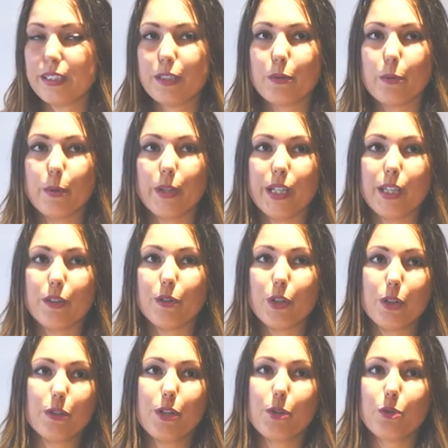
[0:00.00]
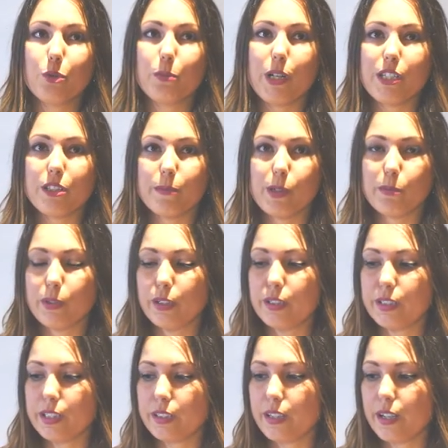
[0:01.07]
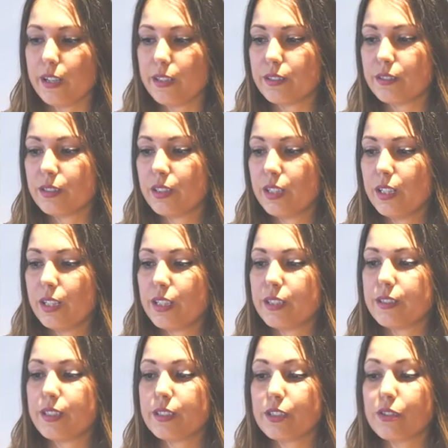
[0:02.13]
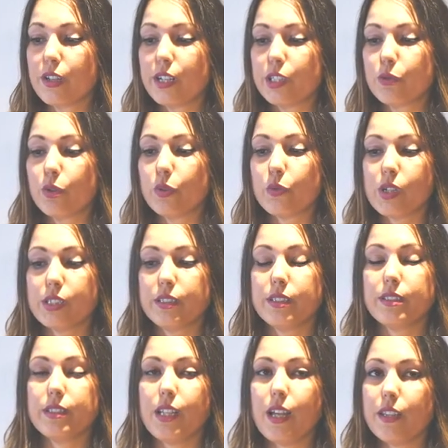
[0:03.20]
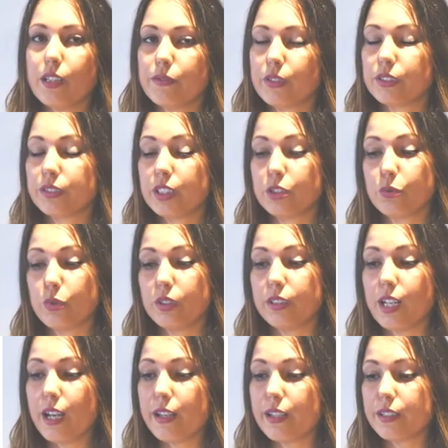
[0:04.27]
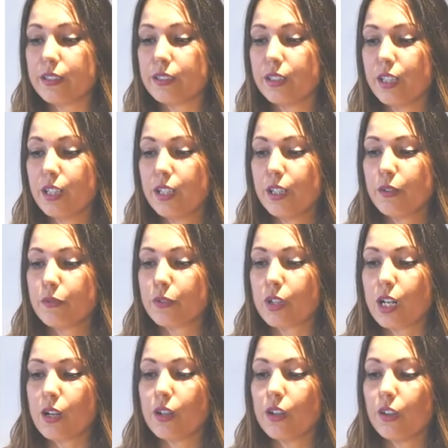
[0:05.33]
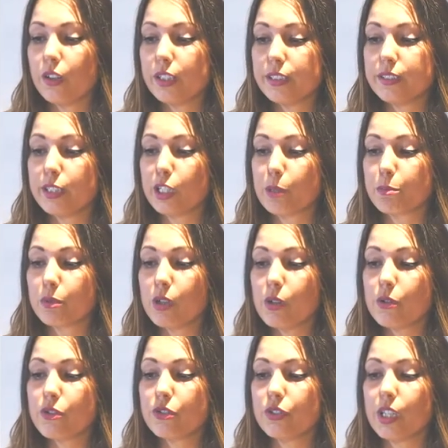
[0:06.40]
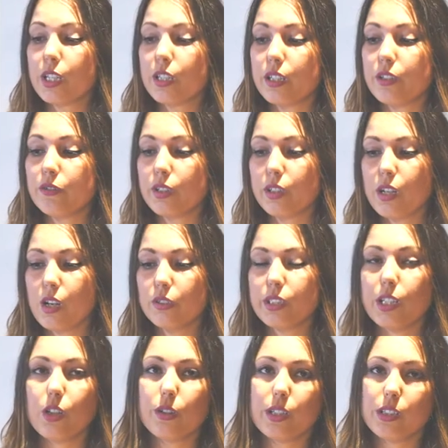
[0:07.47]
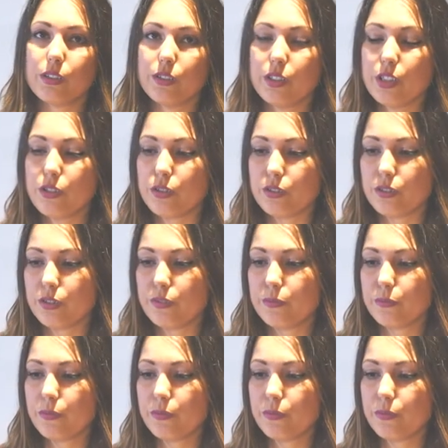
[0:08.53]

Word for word: We don't know too much about Paleolithic diets. It's necessary to address the study of ancestral diets from a holistic approach, taking into account the local conditions.